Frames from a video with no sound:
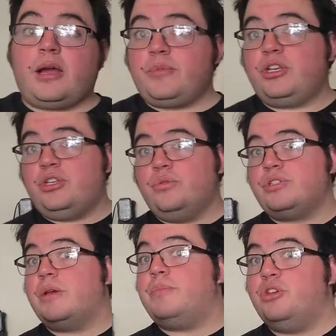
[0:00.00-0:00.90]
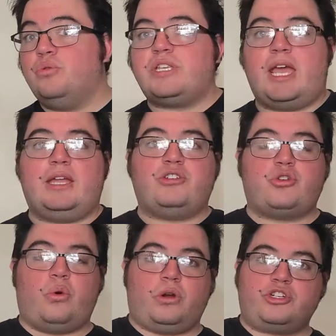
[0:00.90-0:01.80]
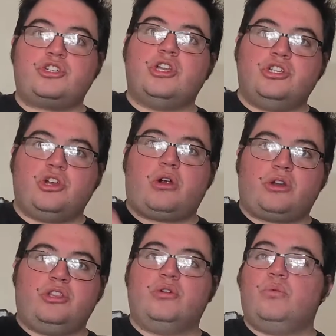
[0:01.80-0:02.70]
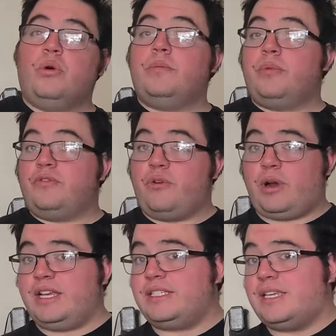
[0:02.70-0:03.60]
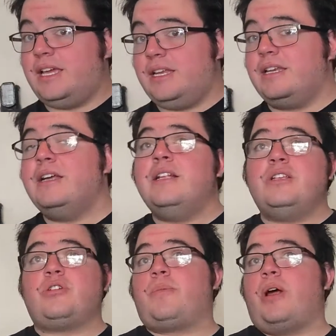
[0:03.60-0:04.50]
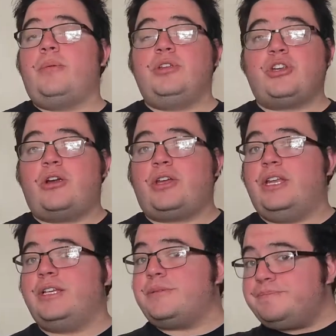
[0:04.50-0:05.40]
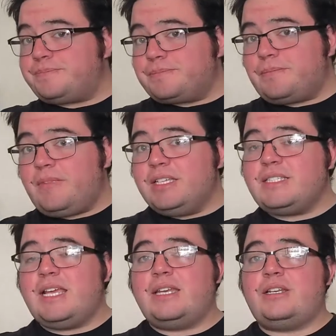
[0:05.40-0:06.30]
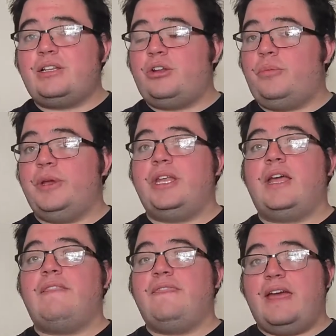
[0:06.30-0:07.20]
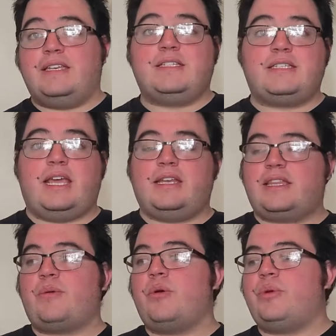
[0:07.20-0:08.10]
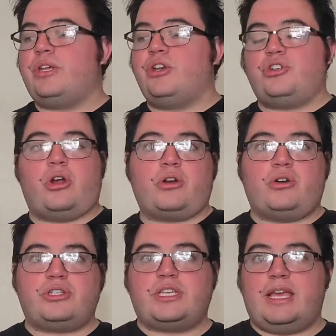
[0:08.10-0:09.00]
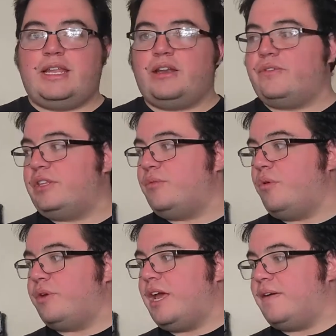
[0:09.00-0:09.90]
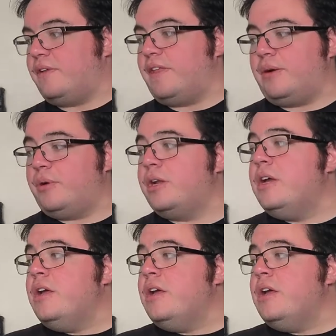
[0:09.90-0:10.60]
I'm gonna use a butane torch to darken the wood before I stain it. So I'll probably darken it, sand it a little bit, and then stain it. That way we can get a darker stain out of it than what we have on that one.